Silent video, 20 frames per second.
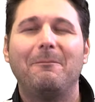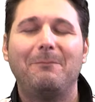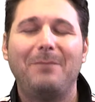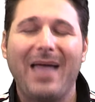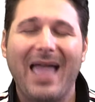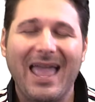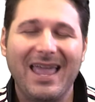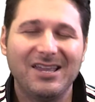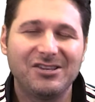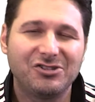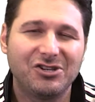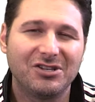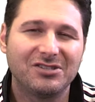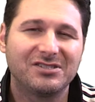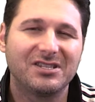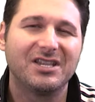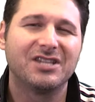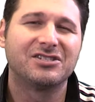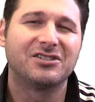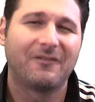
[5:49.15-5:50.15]

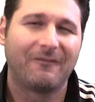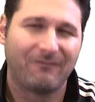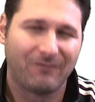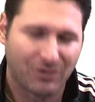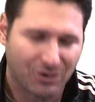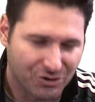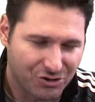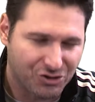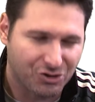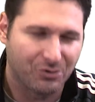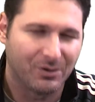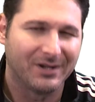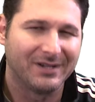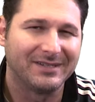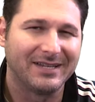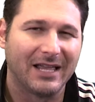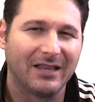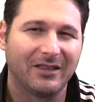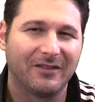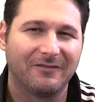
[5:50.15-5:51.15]
Patience is a virtue in
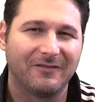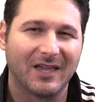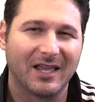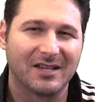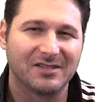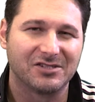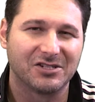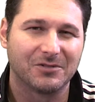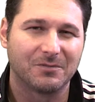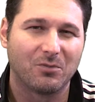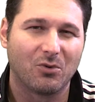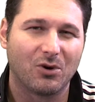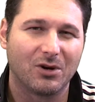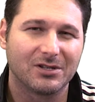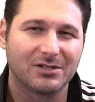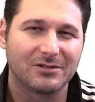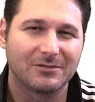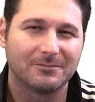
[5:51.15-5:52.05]
daily fantasy sports.